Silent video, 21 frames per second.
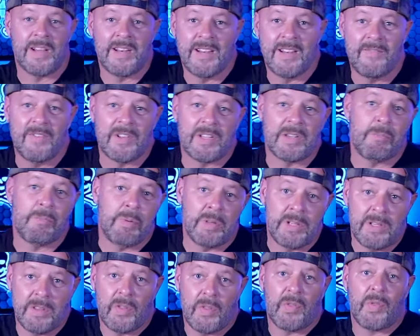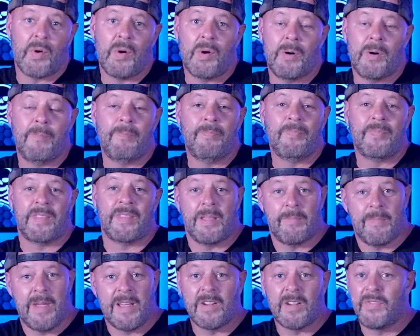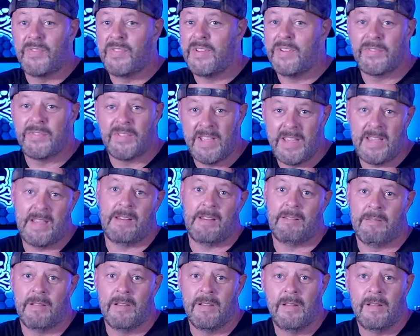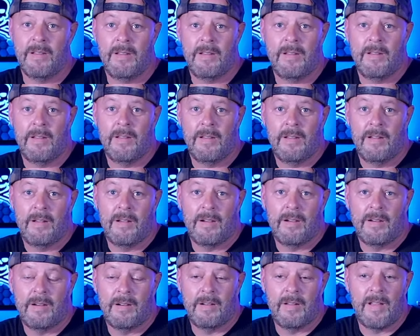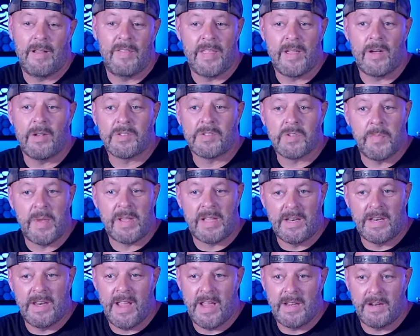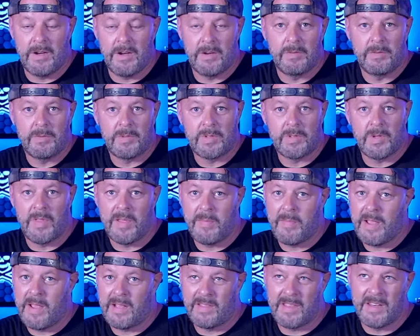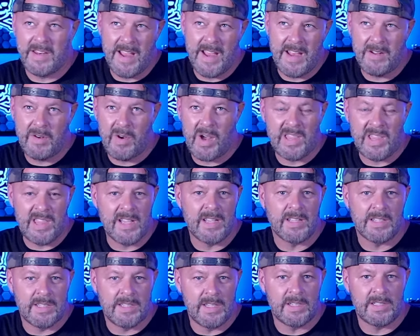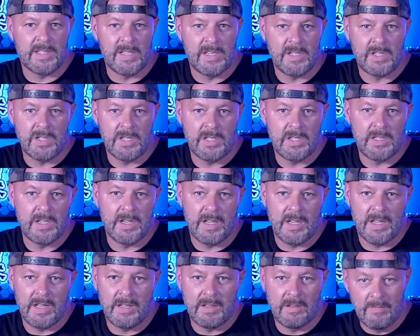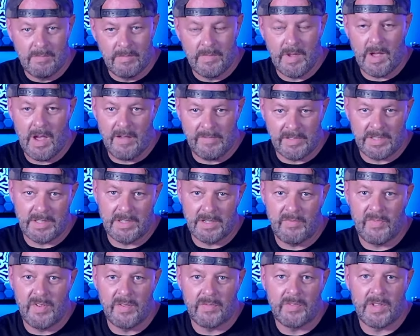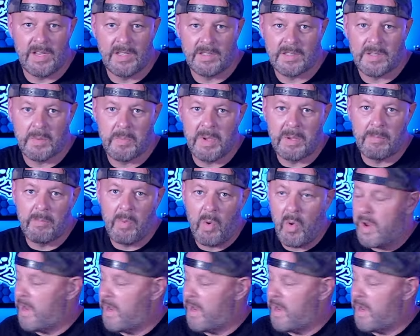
and I didn't even complete the thought, they make a 15. And they also make a Nano. So they make the Nano, I think, is 6 inches. And obviously 15 is the big